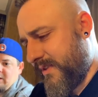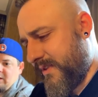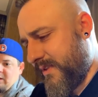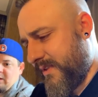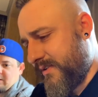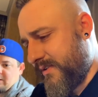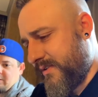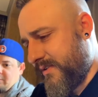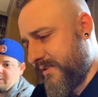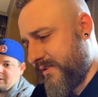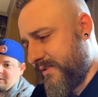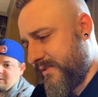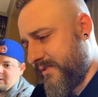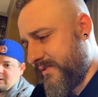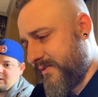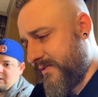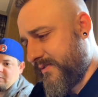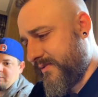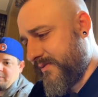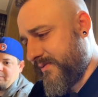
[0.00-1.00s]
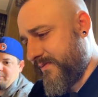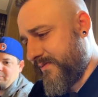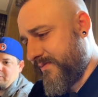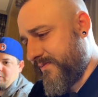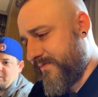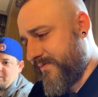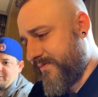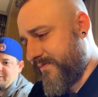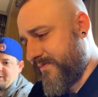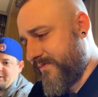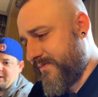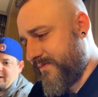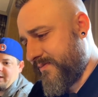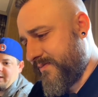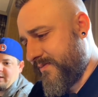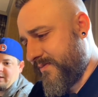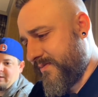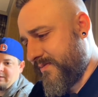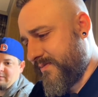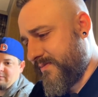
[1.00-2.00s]

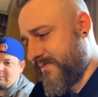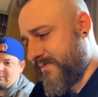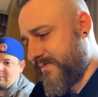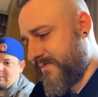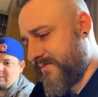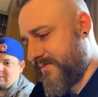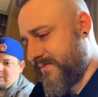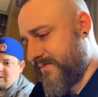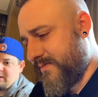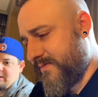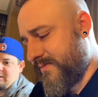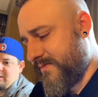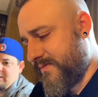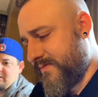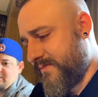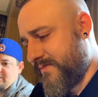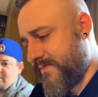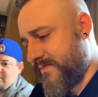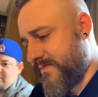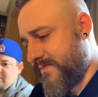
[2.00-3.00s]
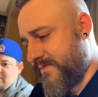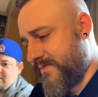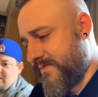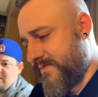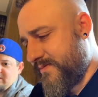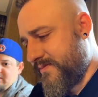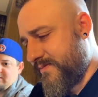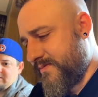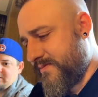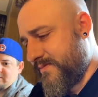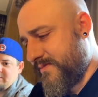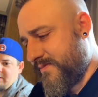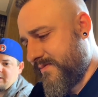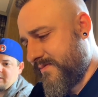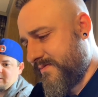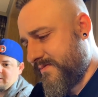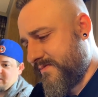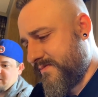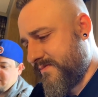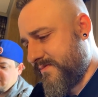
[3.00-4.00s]

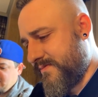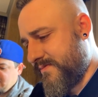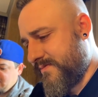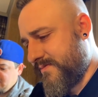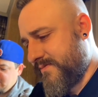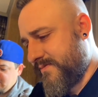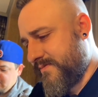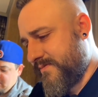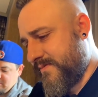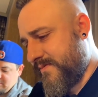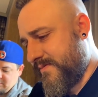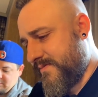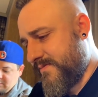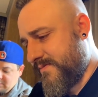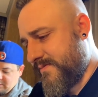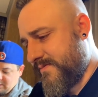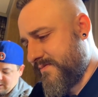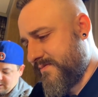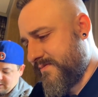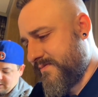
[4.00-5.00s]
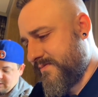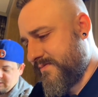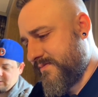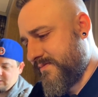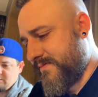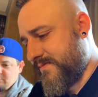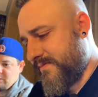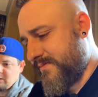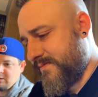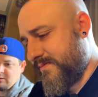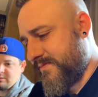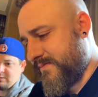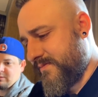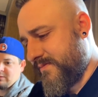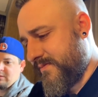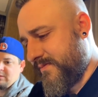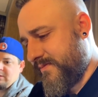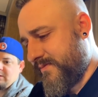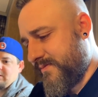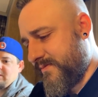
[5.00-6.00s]

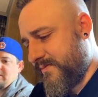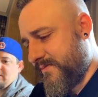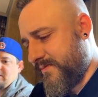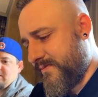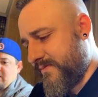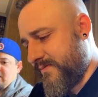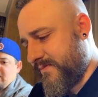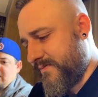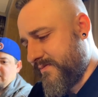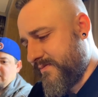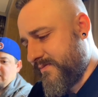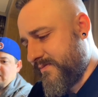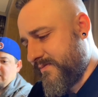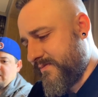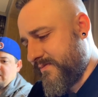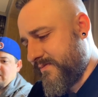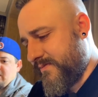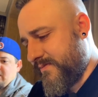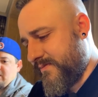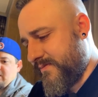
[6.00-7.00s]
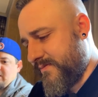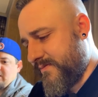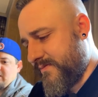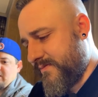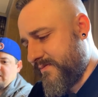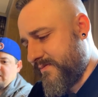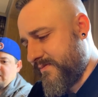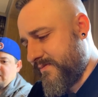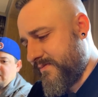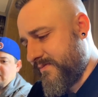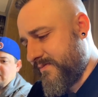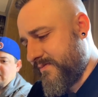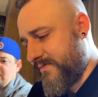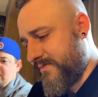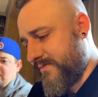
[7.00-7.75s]
The person shown says nothing.